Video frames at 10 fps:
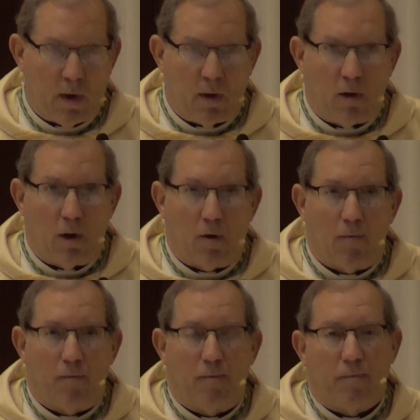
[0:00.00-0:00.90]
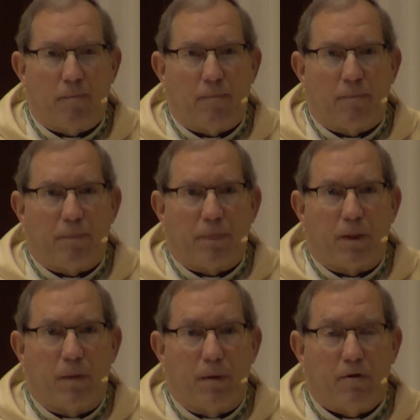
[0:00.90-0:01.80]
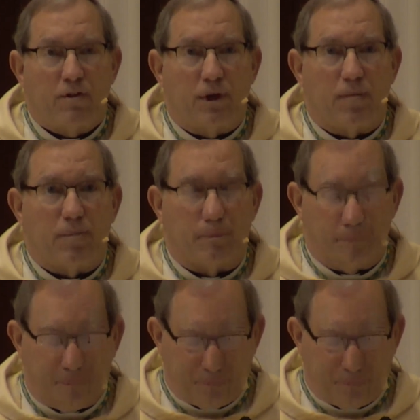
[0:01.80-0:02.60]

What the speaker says: You know, there is an